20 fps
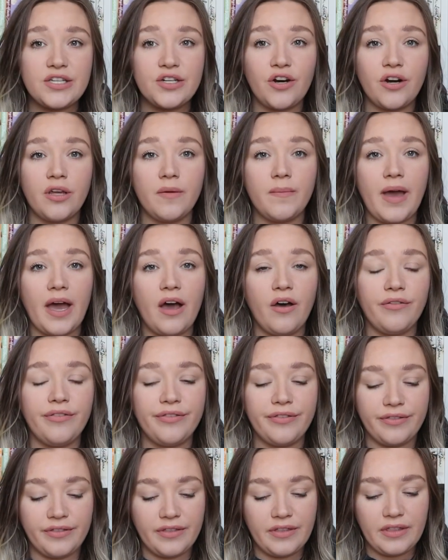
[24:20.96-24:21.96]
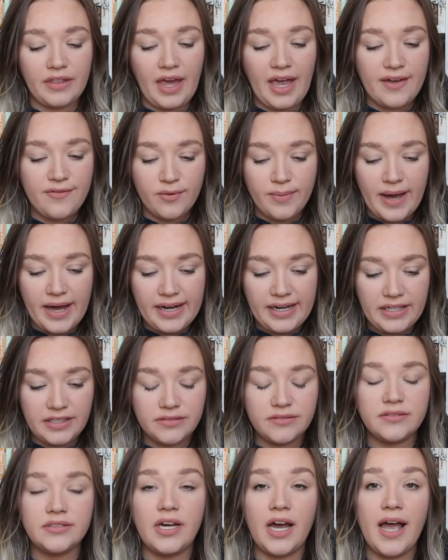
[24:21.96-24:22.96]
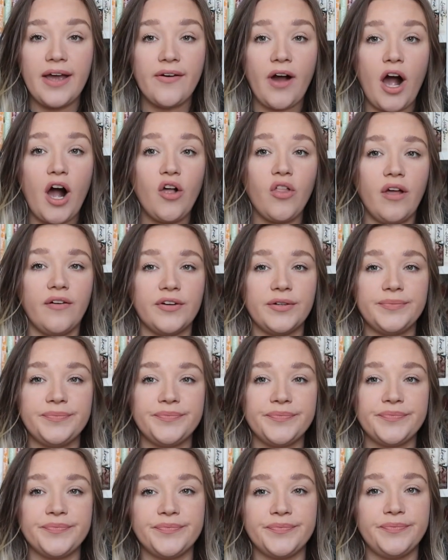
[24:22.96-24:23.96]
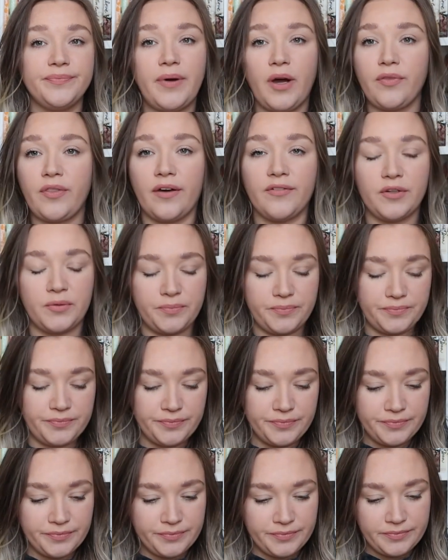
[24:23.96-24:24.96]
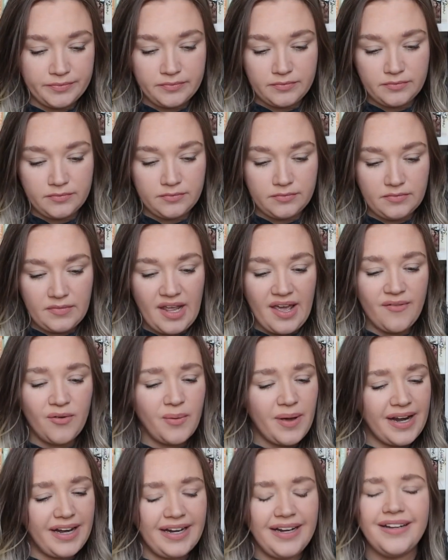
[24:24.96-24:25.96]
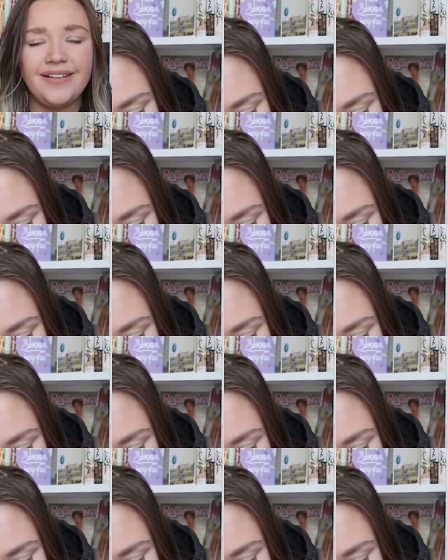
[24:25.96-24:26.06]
a dirty mouth. Everybody. All of them. Both of them. Everybody.